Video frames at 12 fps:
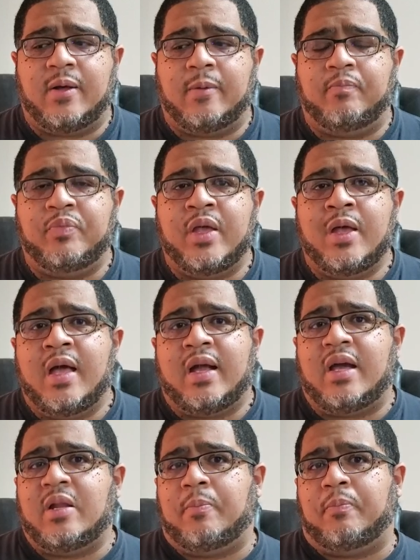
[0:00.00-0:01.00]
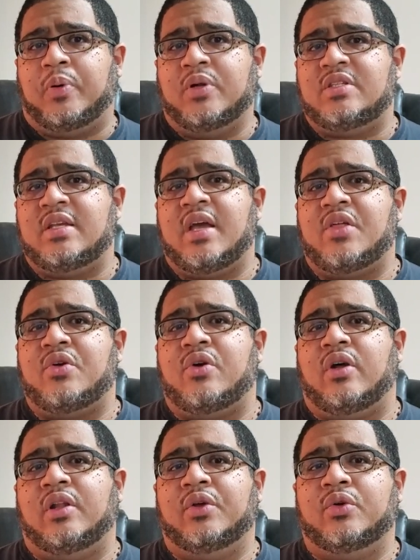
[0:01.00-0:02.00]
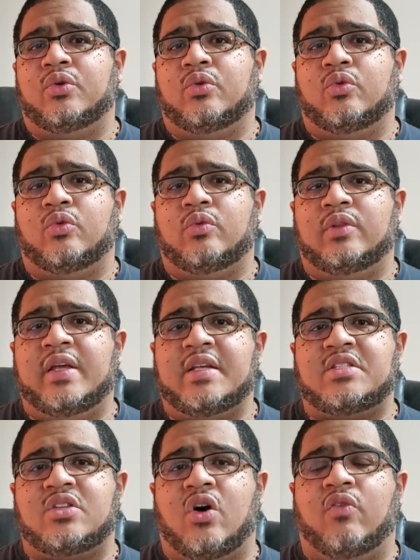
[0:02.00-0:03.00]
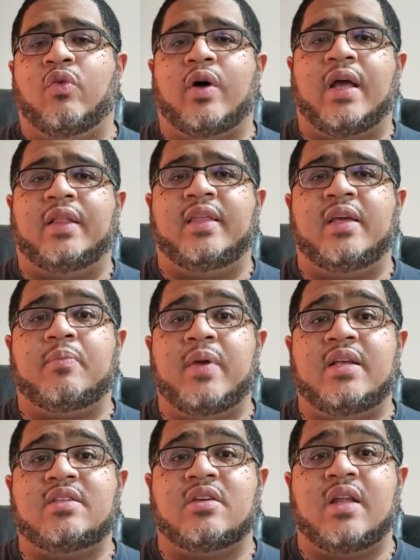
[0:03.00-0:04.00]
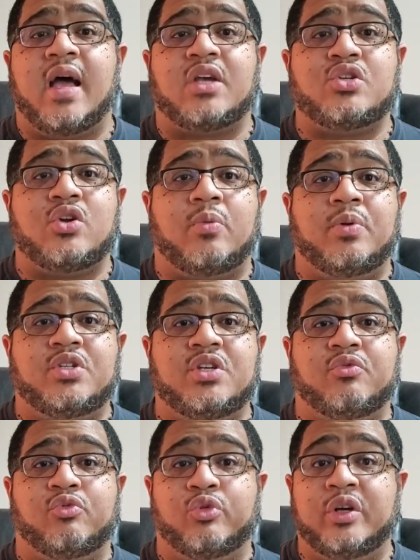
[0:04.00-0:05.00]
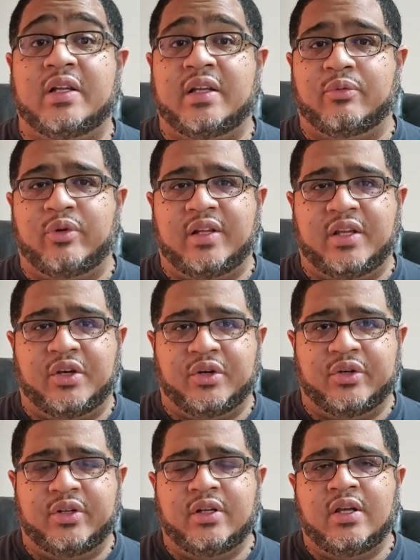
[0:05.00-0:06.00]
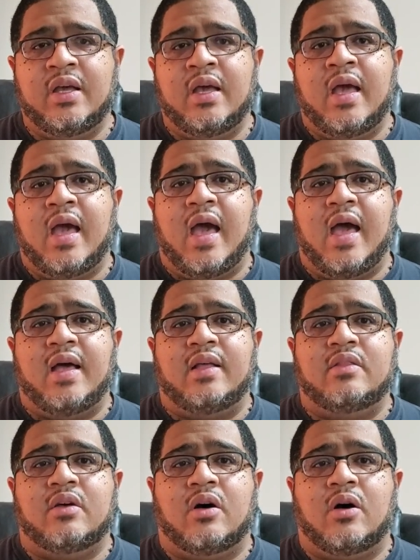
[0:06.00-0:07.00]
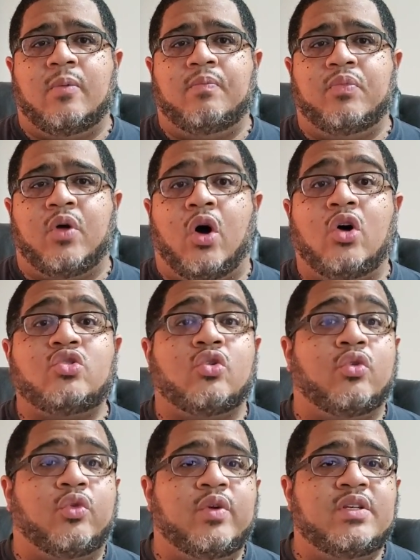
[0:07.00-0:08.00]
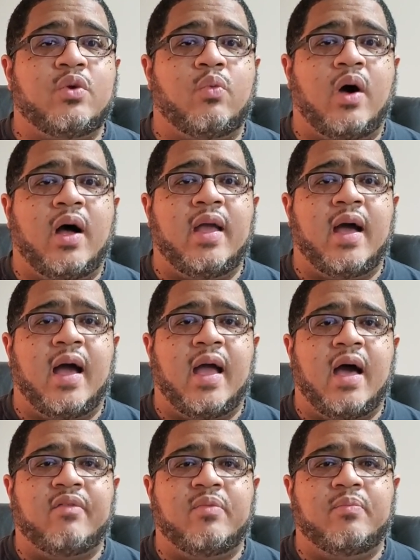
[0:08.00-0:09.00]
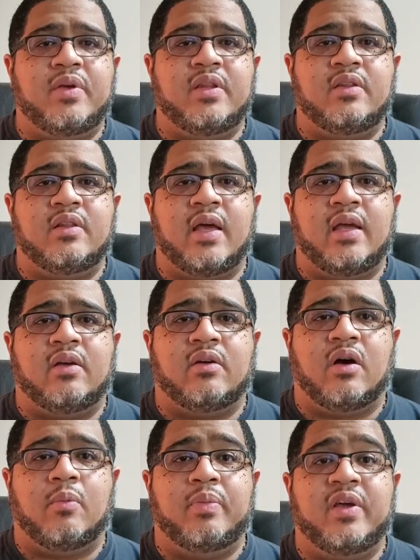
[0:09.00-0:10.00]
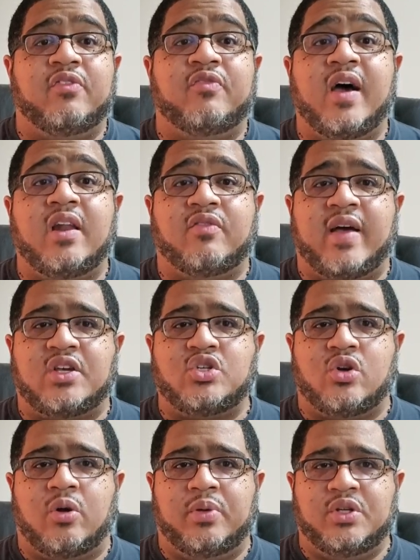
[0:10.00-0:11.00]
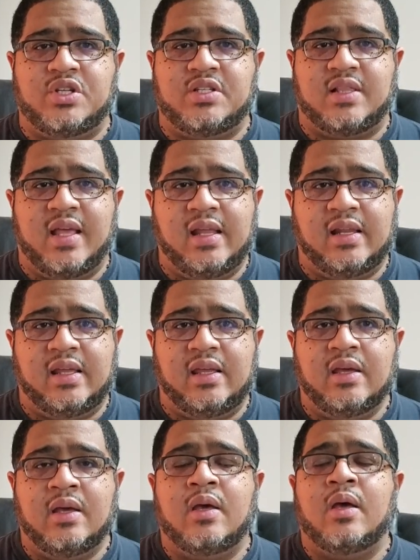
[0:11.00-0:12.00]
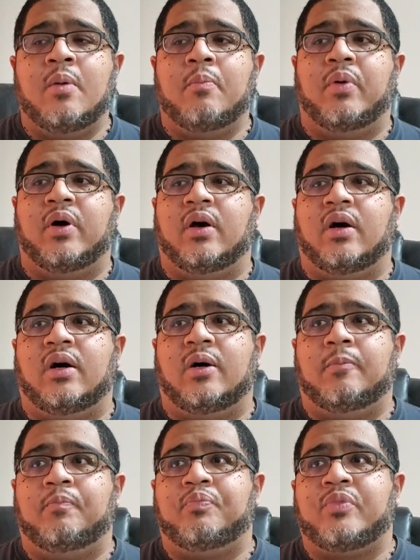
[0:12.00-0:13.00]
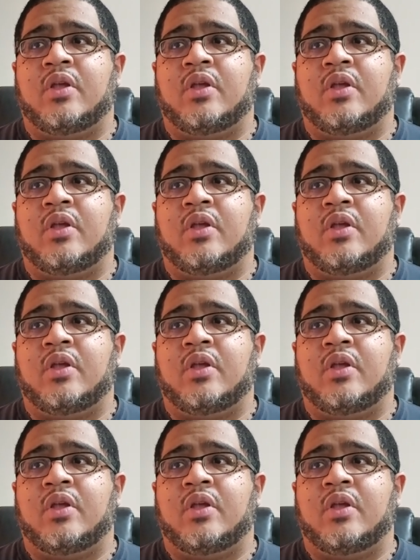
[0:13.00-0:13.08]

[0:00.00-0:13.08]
um, kind of put together a little list of what I think makes an action RPG really, really good. And um, also the reason why I haven't been like a big fan of action RPGs lately but um,